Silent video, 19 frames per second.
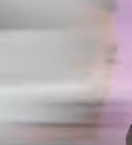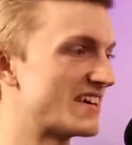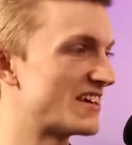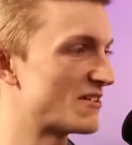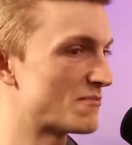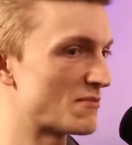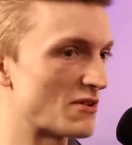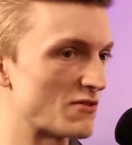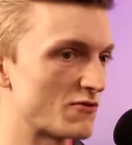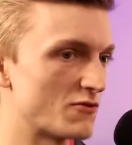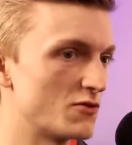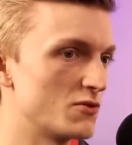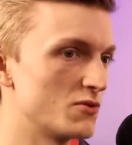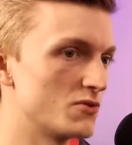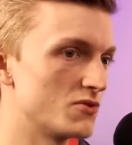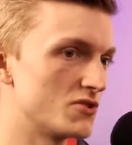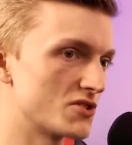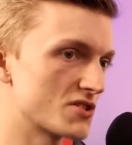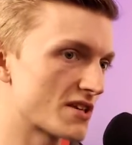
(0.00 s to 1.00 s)
My
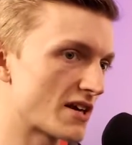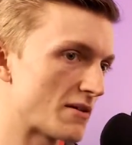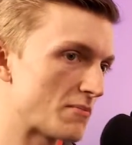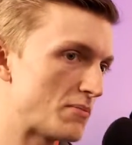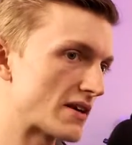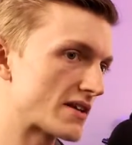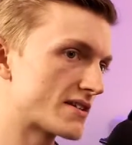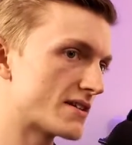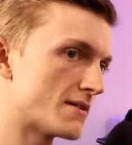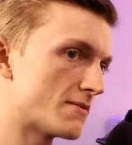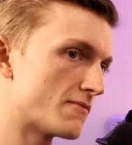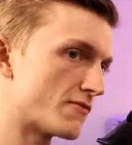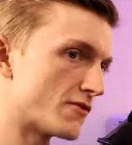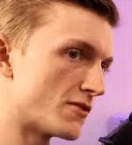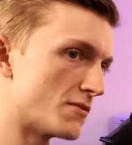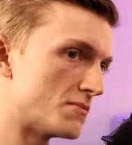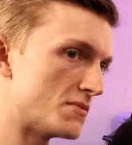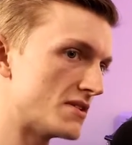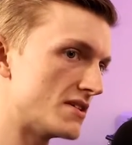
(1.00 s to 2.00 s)
food just got picked up
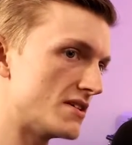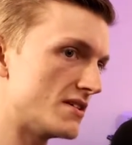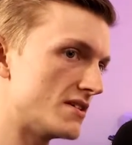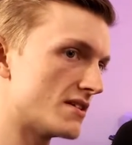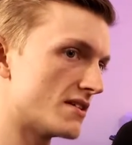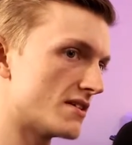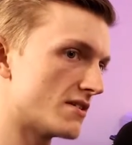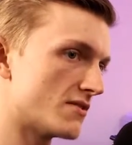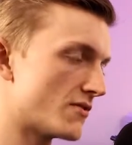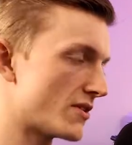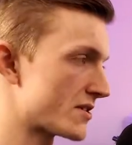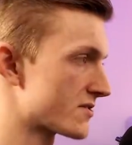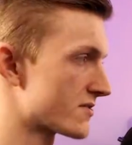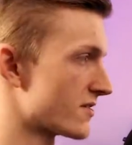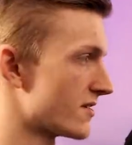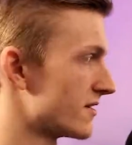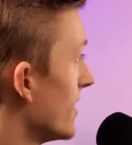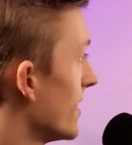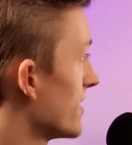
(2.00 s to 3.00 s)
from the
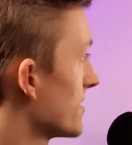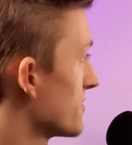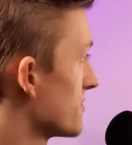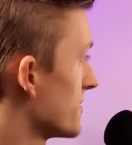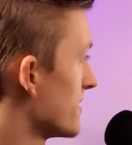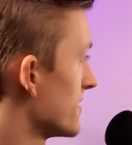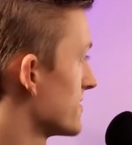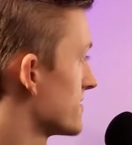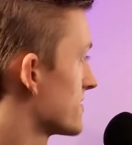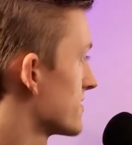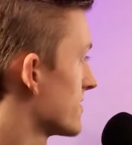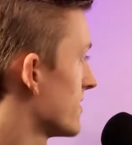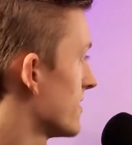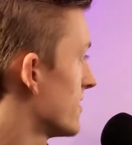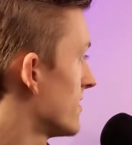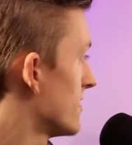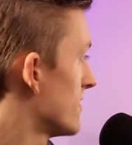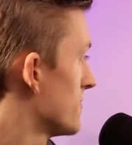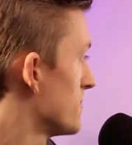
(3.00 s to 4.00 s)
restaurant. Anyways,
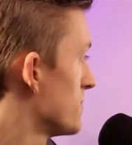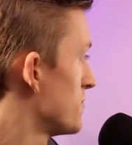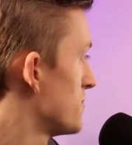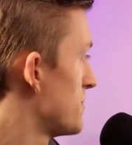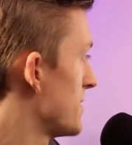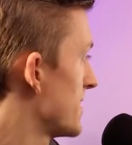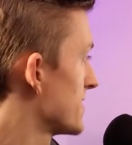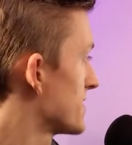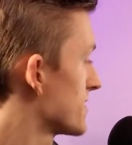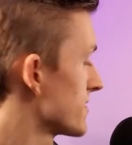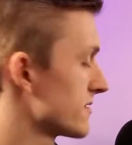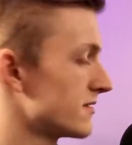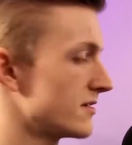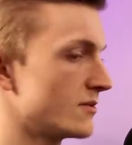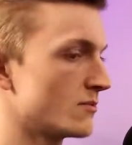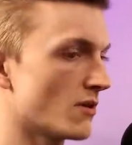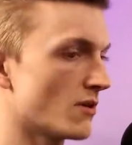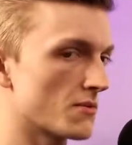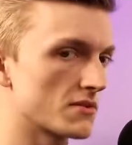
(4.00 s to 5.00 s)
basically
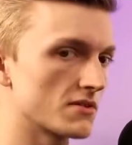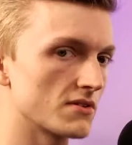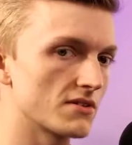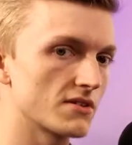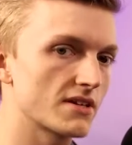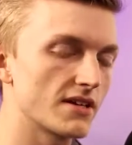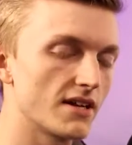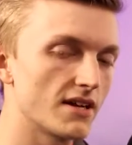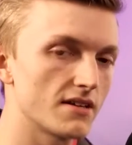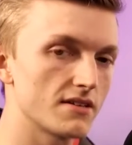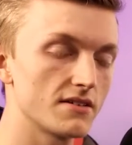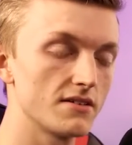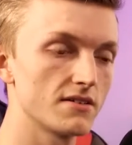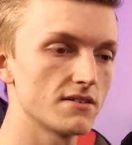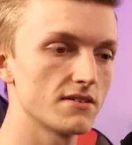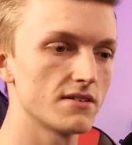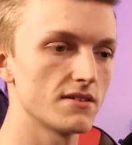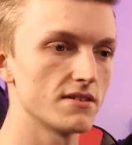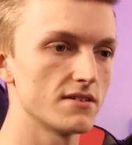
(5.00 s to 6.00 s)
what we're looking at
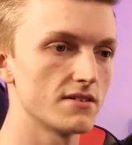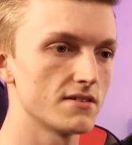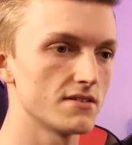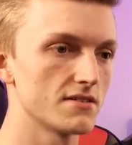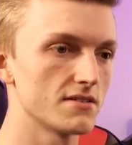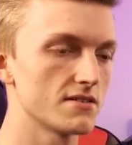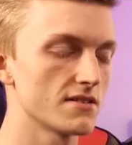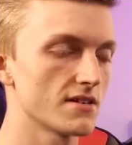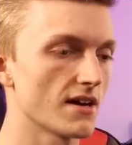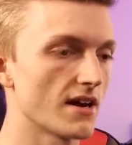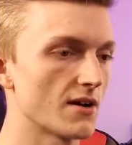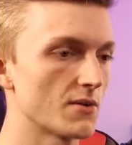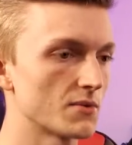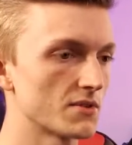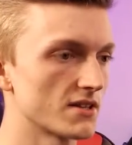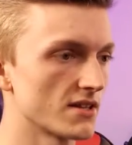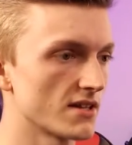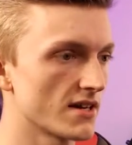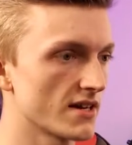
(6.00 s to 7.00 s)
here is I
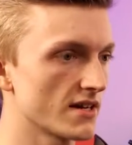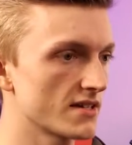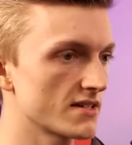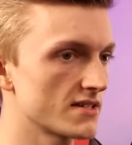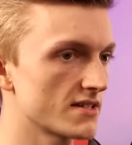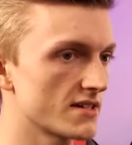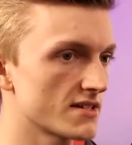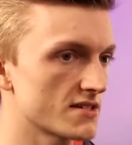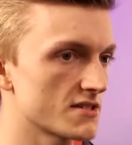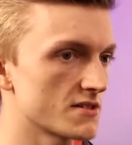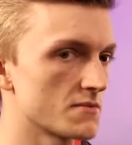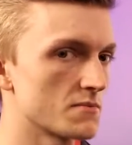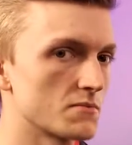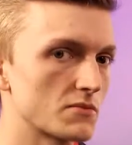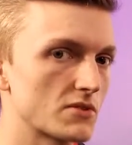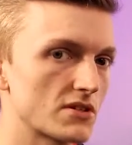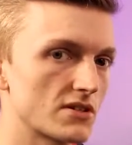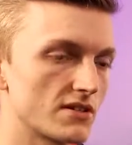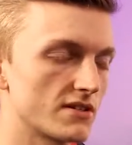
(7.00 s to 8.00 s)
would like to get
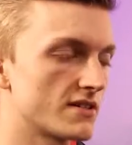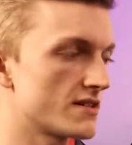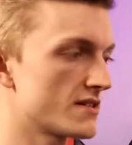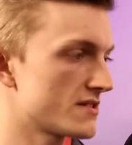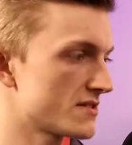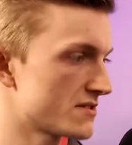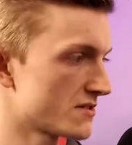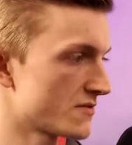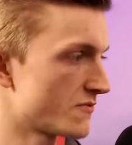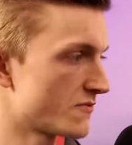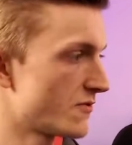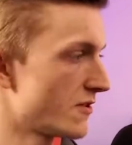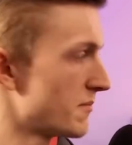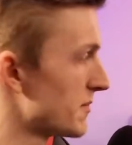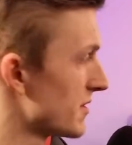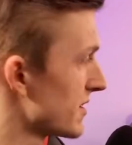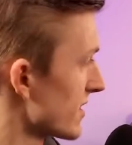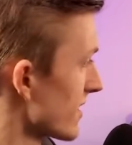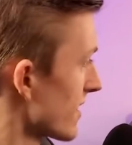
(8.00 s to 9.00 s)
some clearance or
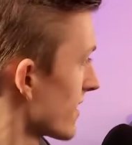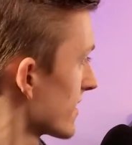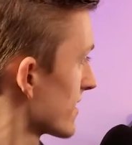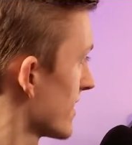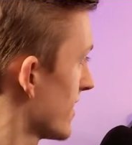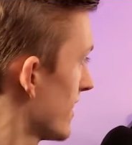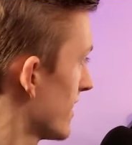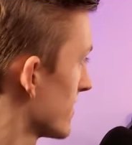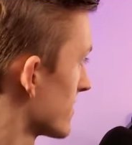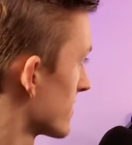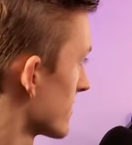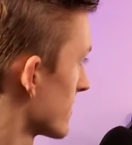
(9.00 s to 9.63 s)
fitment like that.